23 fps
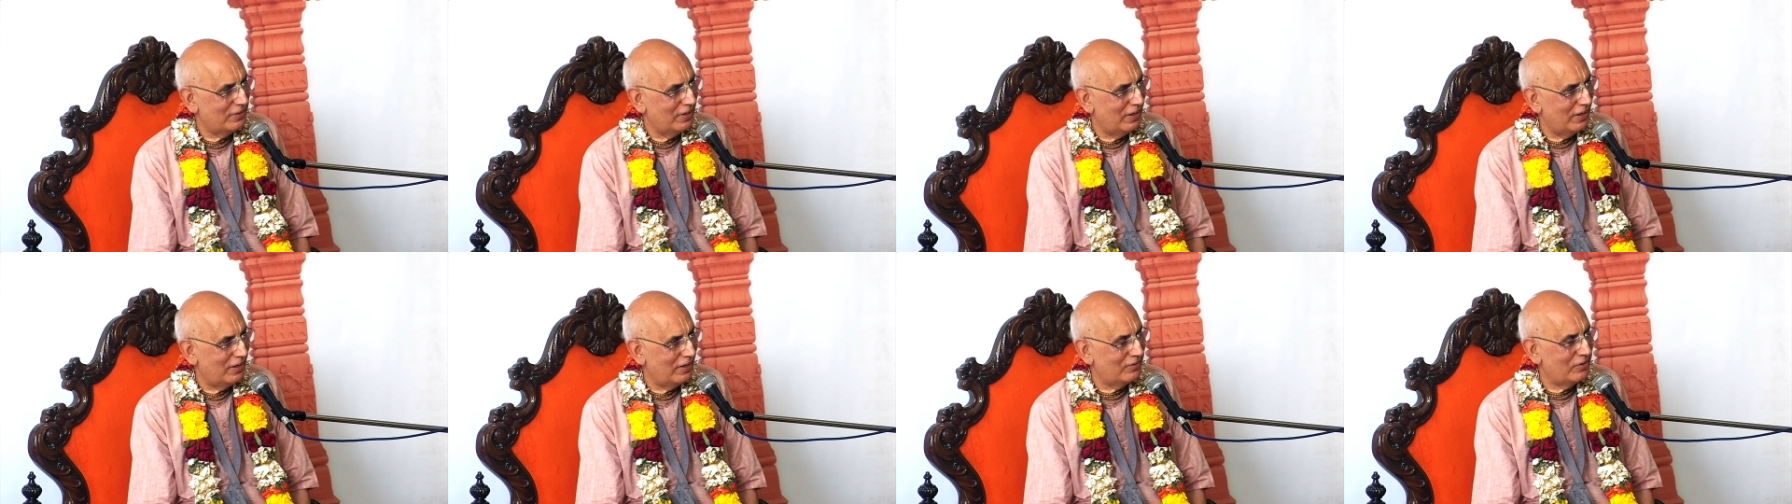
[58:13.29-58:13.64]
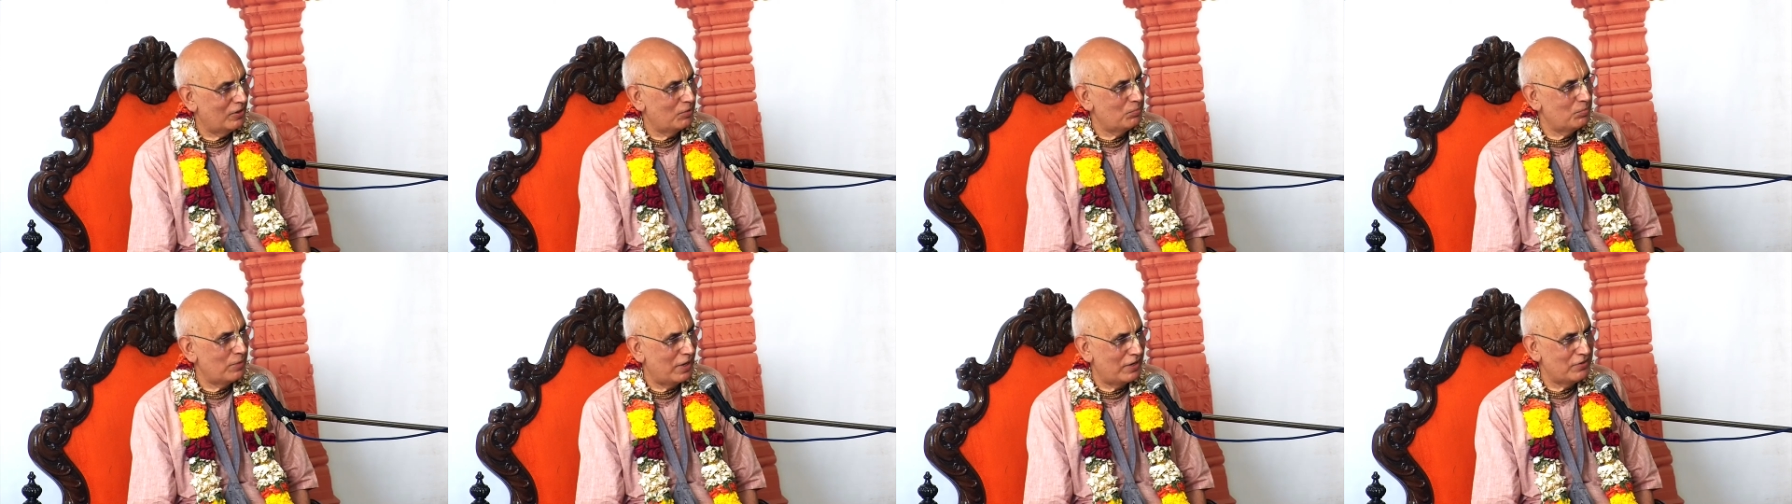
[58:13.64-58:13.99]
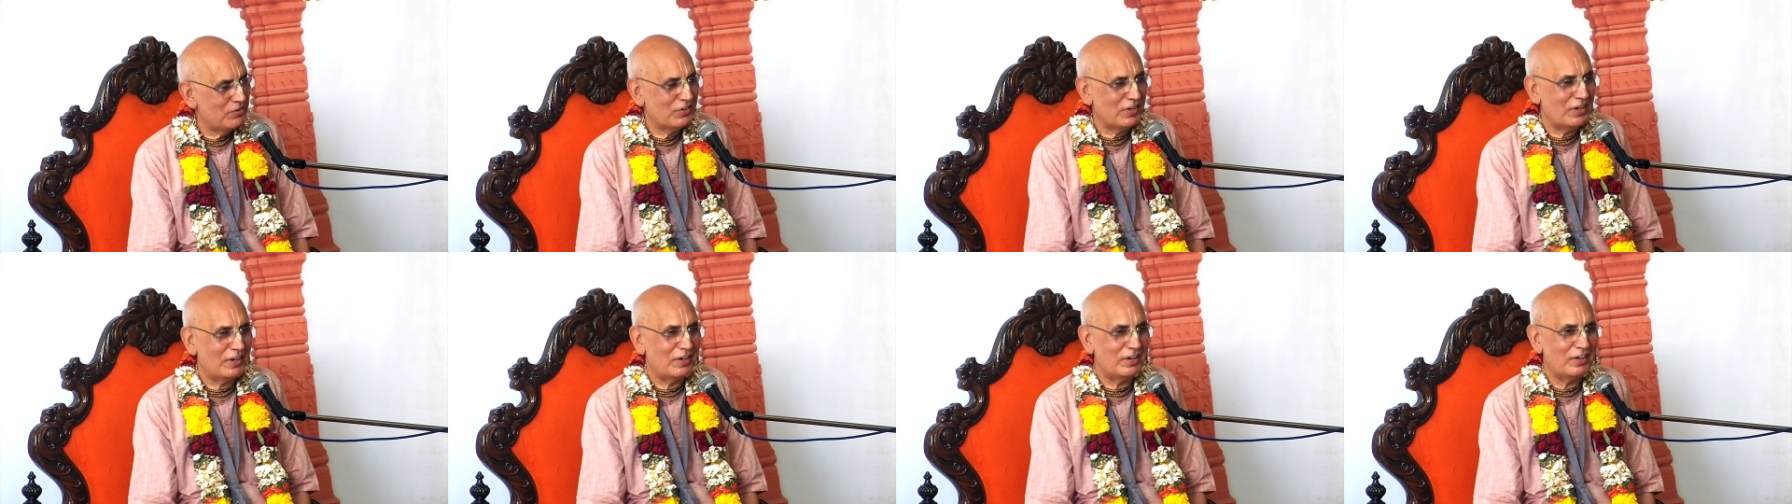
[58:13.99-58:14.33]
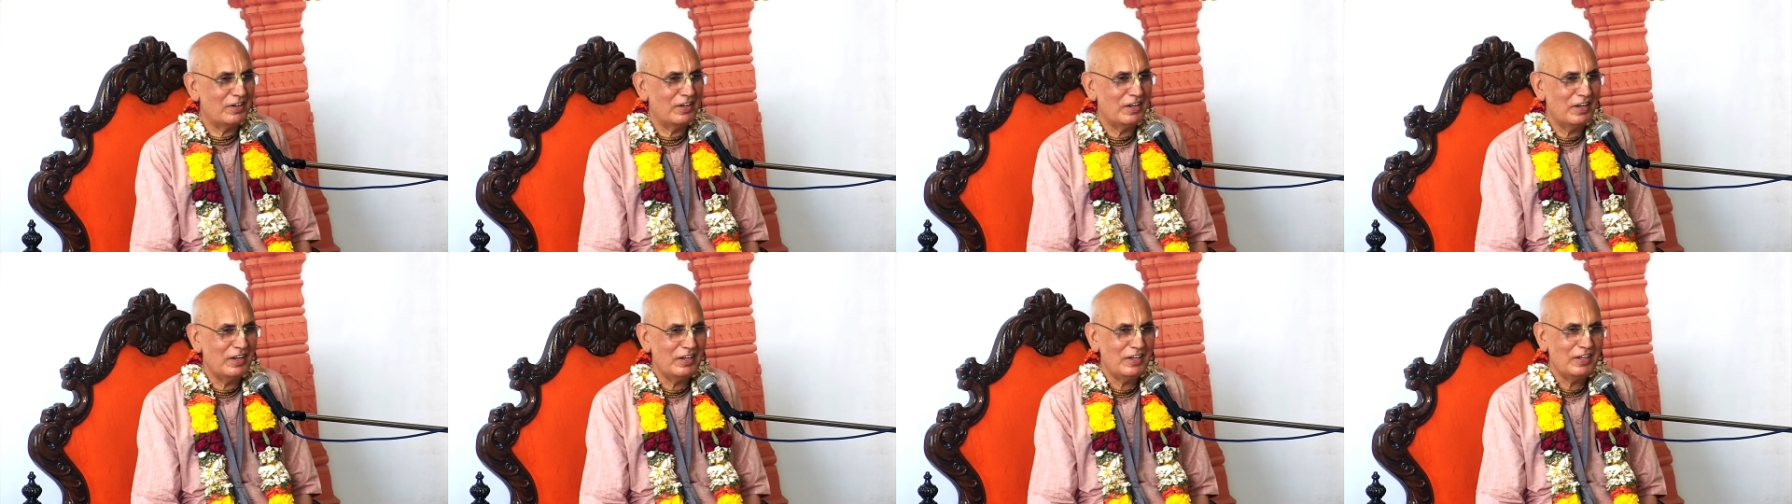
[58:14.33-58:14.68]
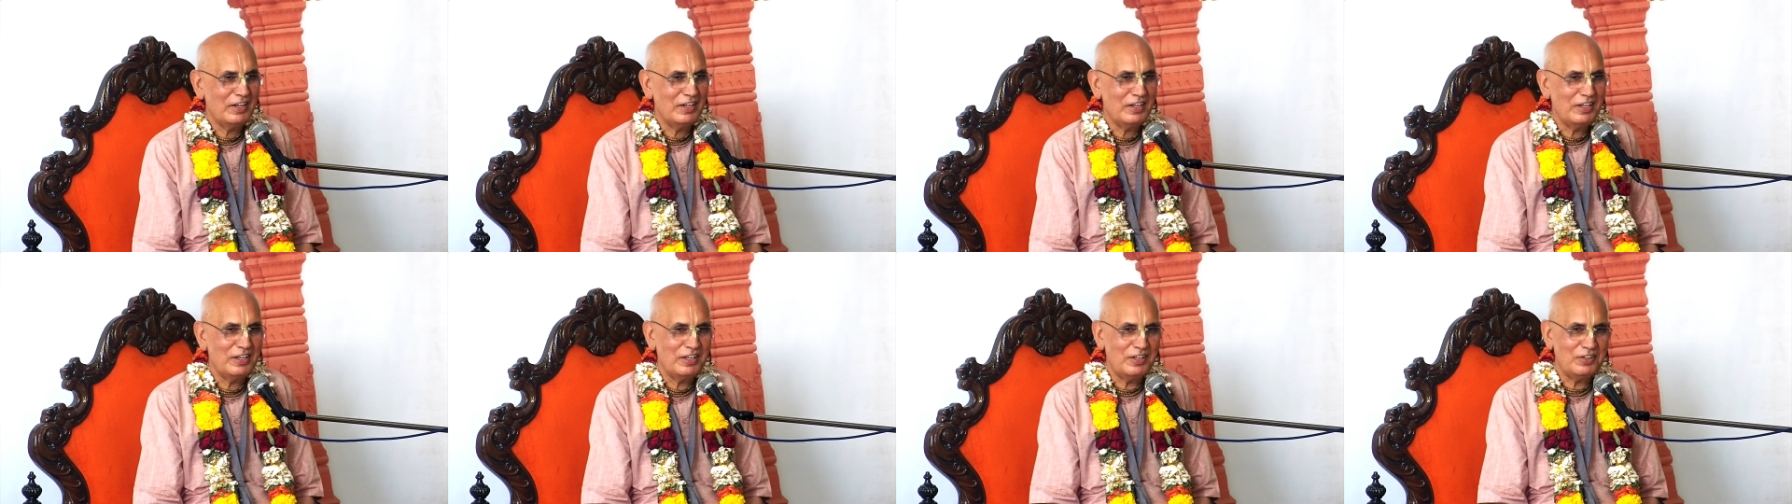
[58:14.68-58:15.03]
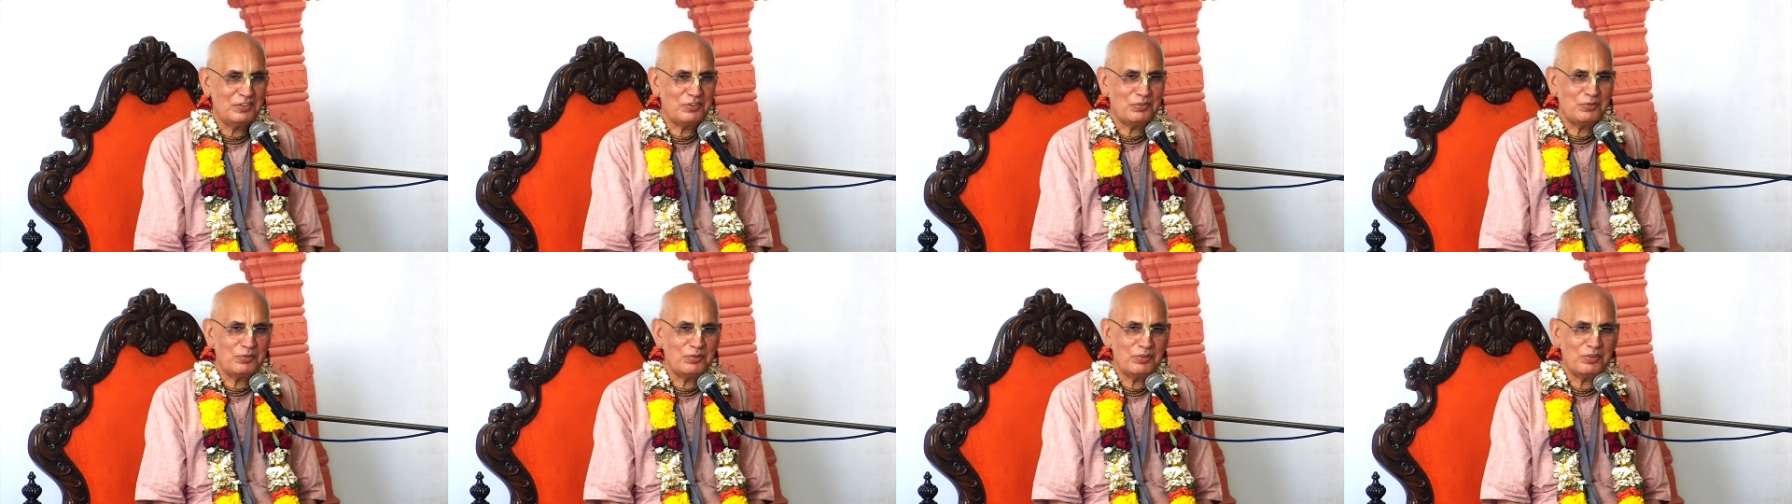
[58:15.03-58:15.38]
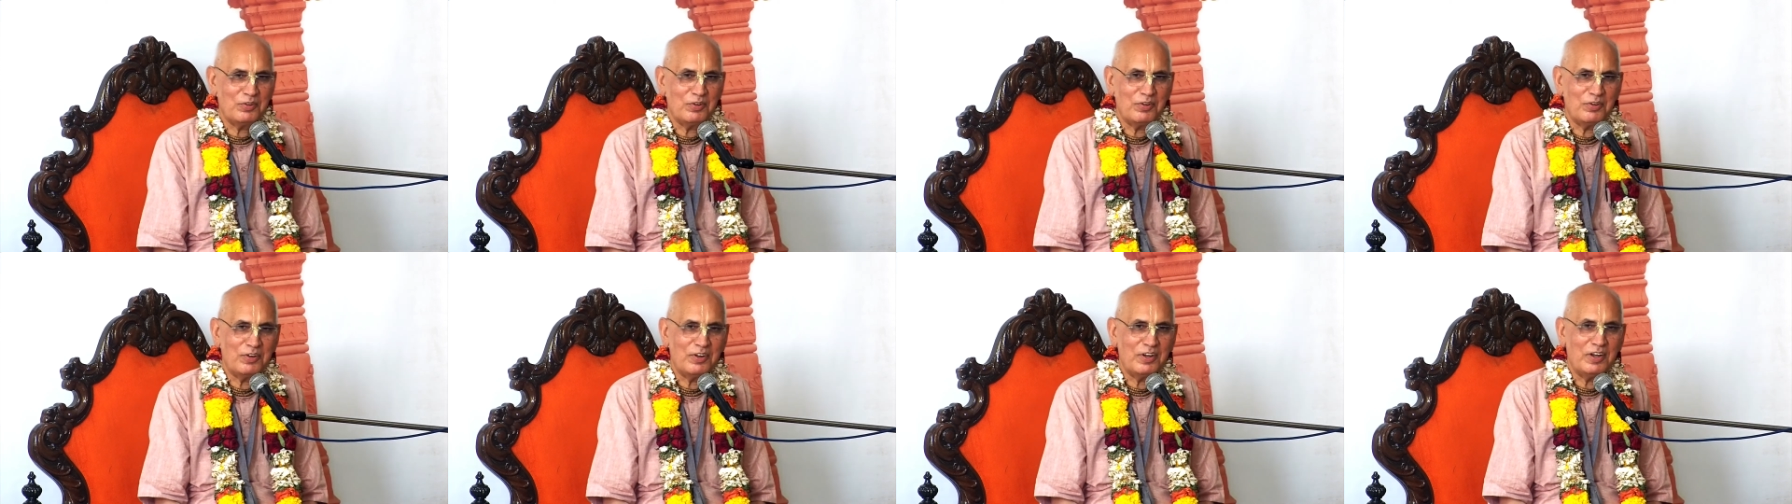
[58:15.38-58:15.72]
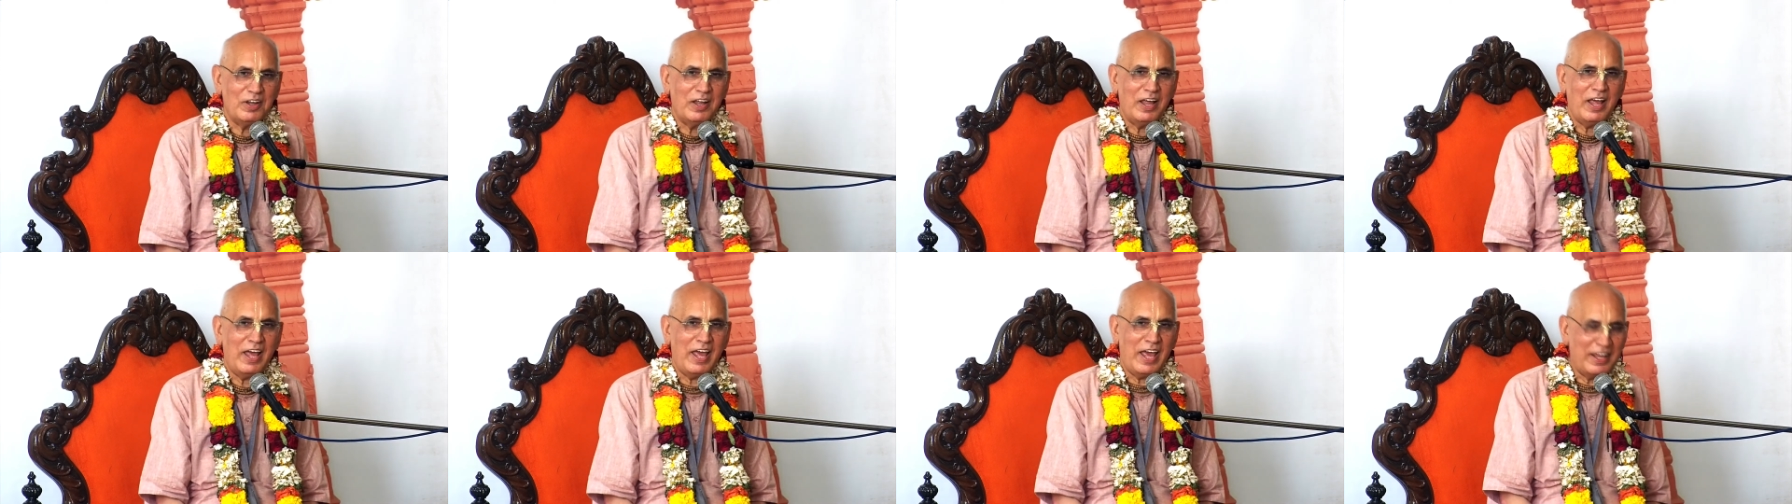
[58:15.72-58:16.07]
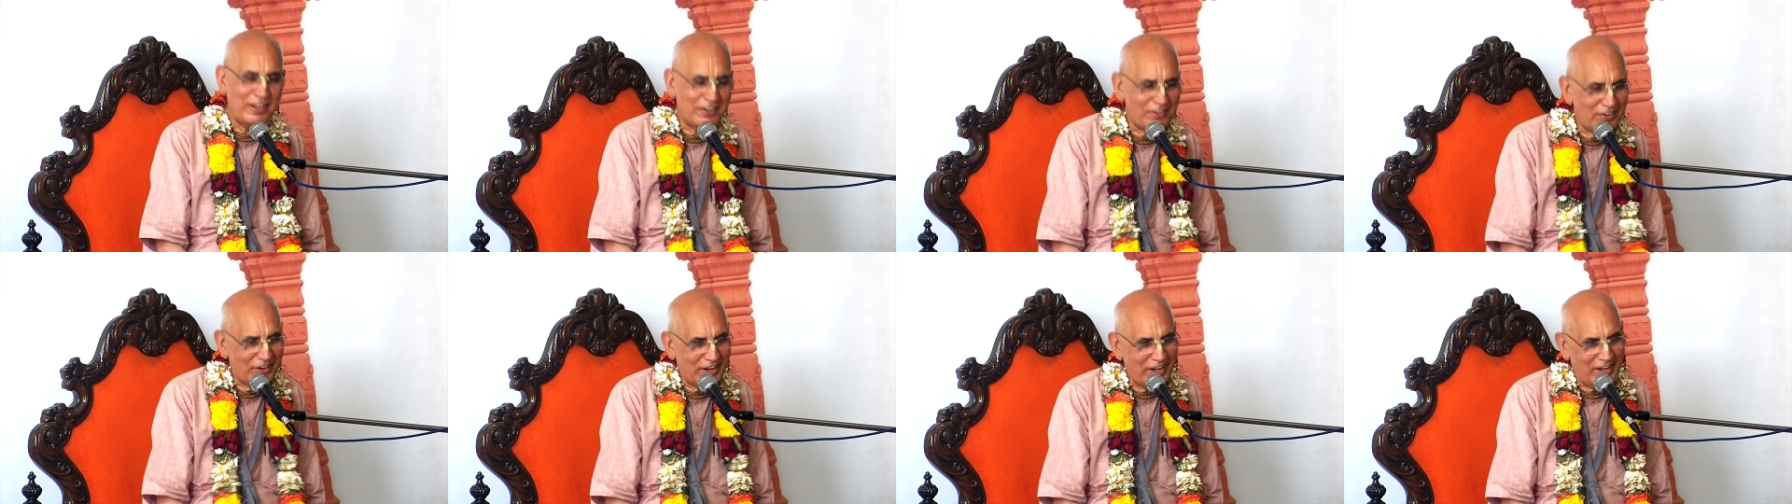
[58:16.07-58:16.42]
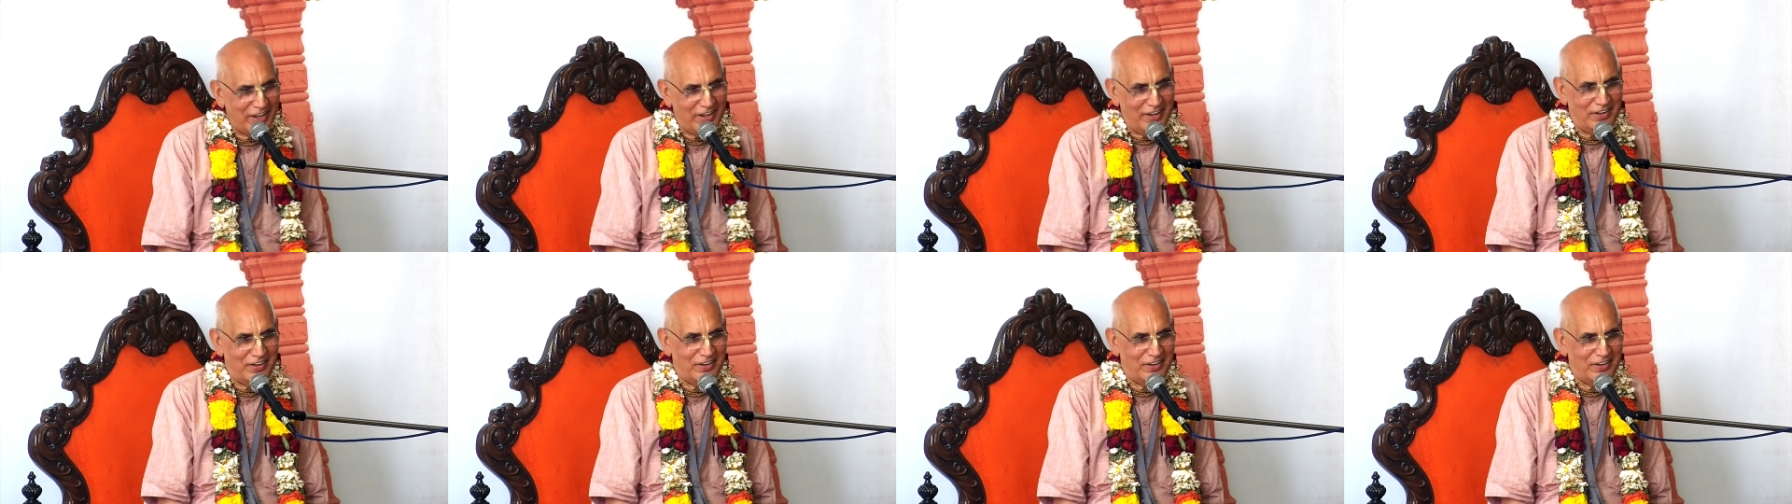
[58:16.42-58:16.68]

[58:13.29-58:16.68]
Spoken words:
And as I mentioned, he is hankering,